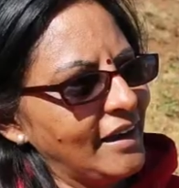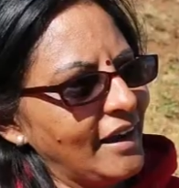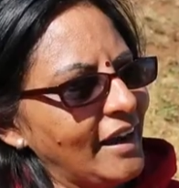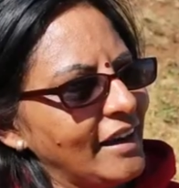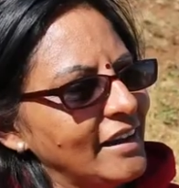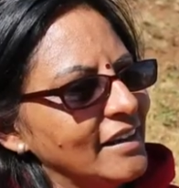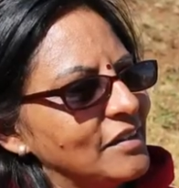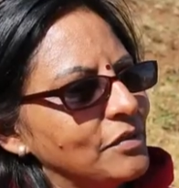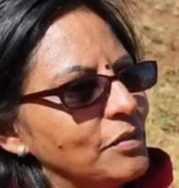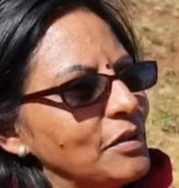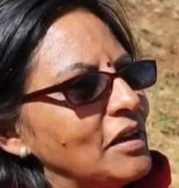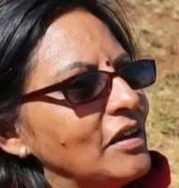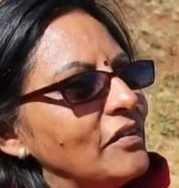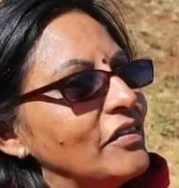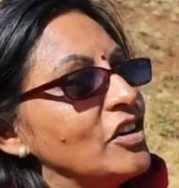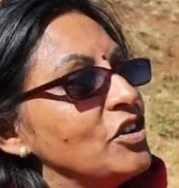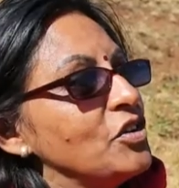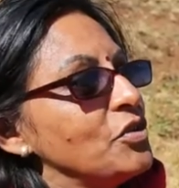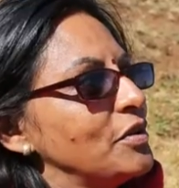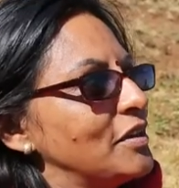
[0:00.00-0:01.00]
And we
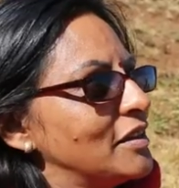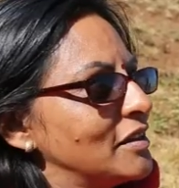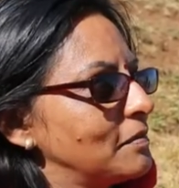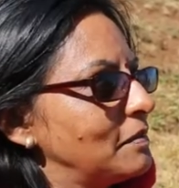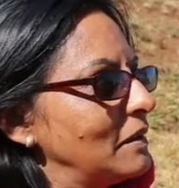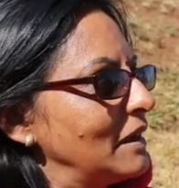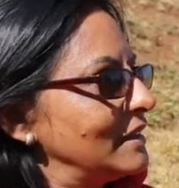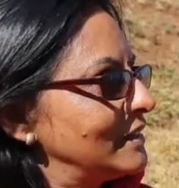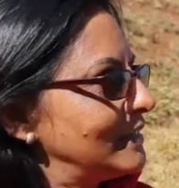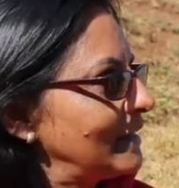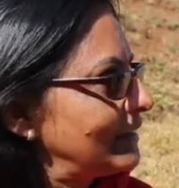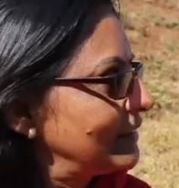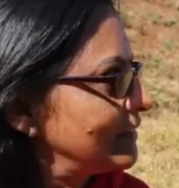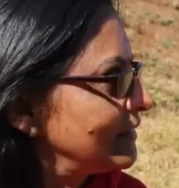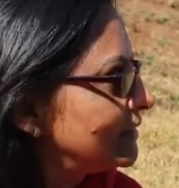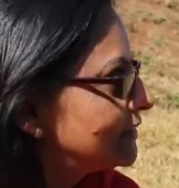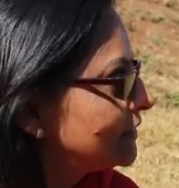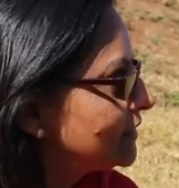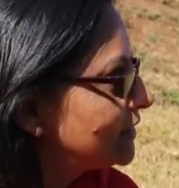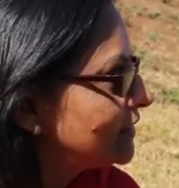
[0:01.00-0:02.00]
never knew this place
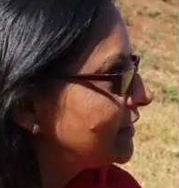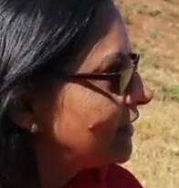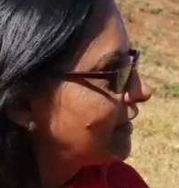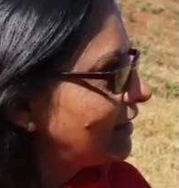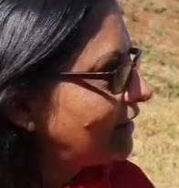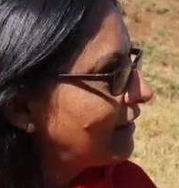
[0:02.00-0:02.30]
existed,